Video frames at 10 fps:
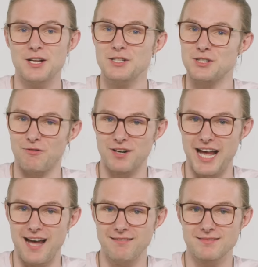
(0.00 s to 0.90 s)
Don't
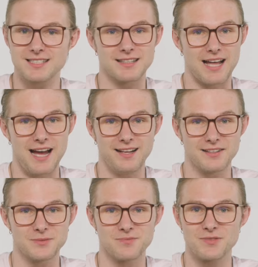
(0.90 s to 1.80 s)
forget to like,
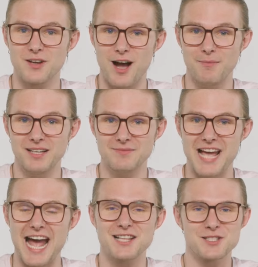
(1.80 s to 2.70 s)
comment,
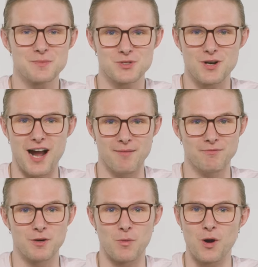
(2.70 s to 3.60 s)
and subscribe
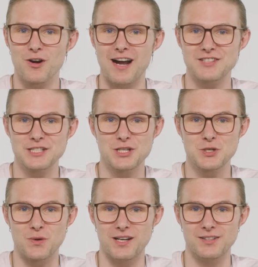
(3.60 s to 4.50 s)
for more crafting
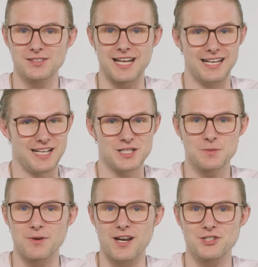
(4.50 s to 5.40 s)
tutorials and
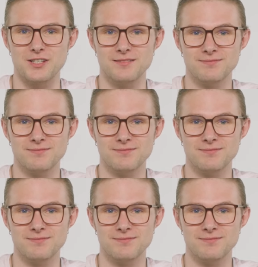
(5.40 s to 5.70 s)
inspiration.